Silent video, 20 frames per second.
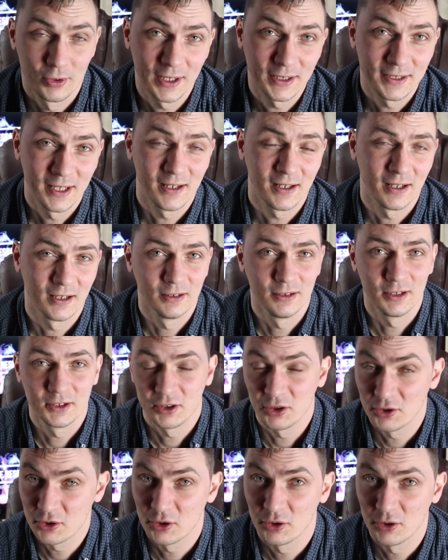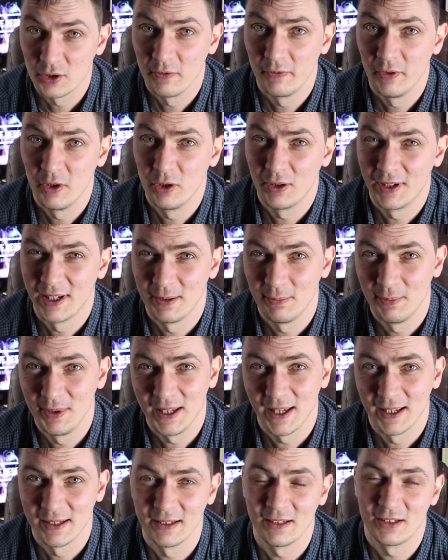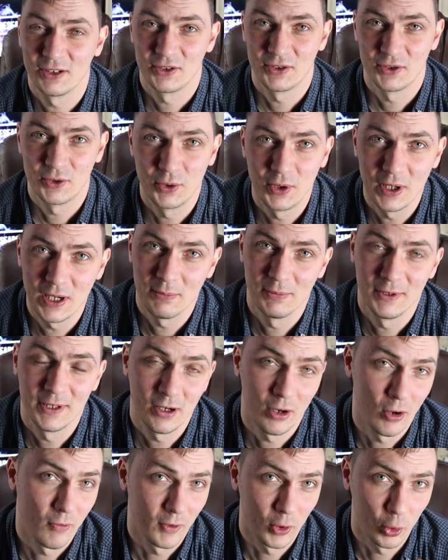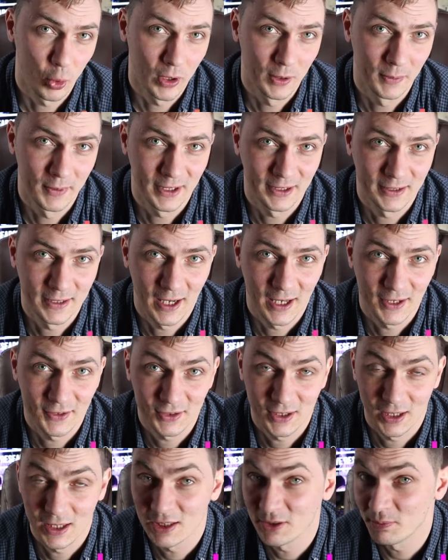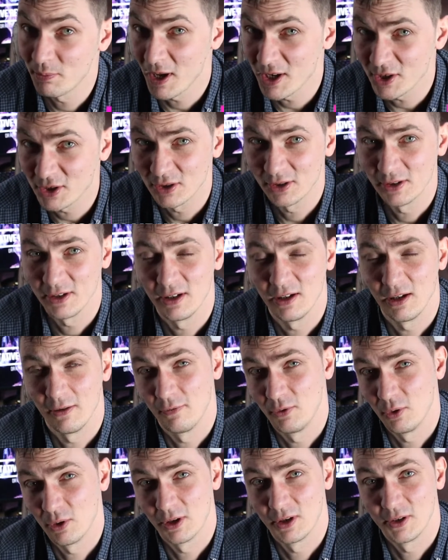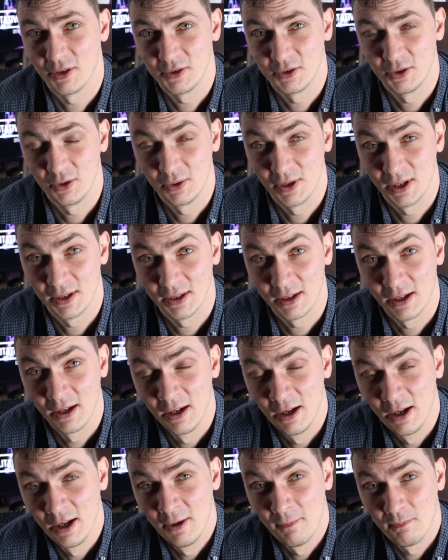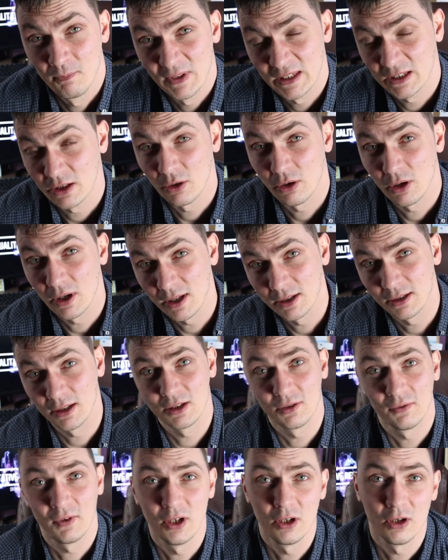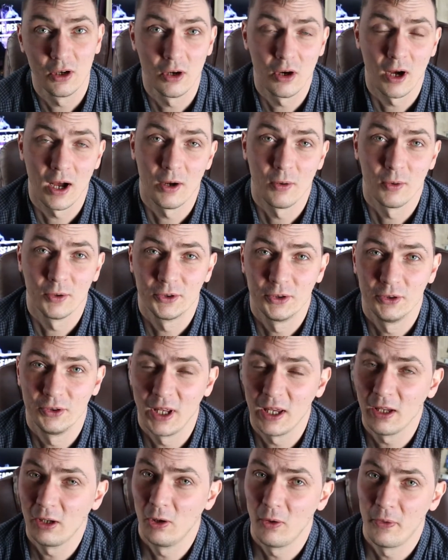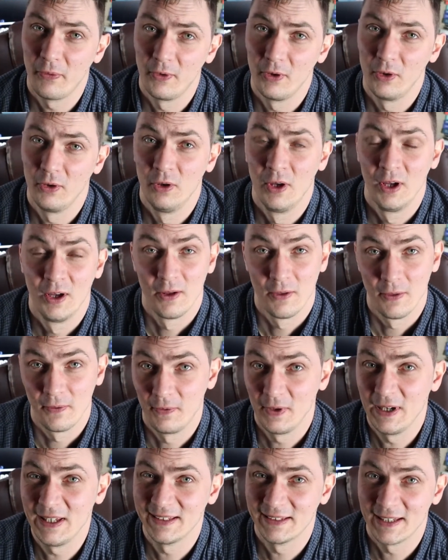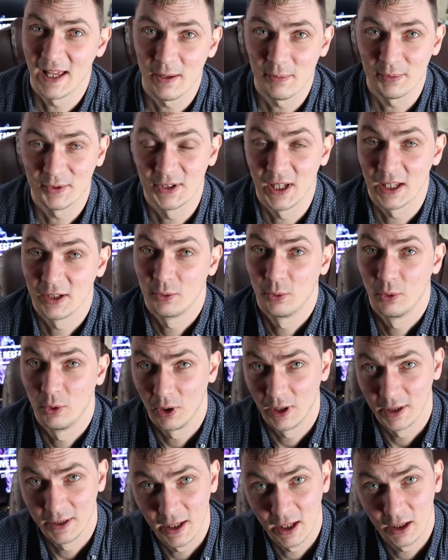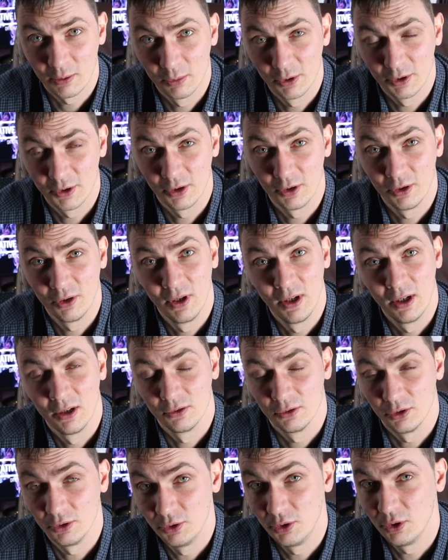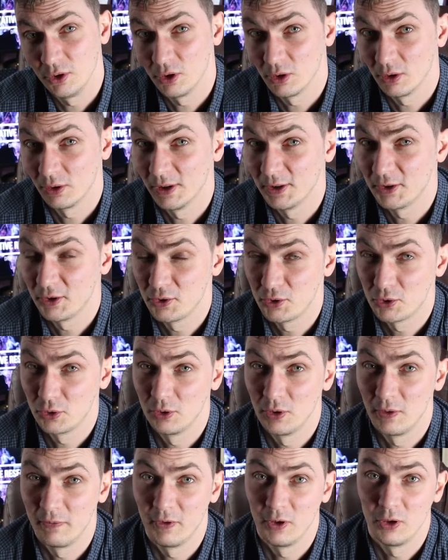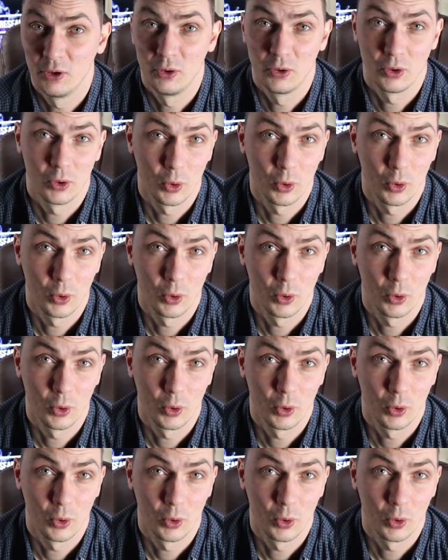Writing a literature review can be an extremely overwhelming task, especially if you are a student. So in this video I want to take you through three steps that will enable you to do your literature review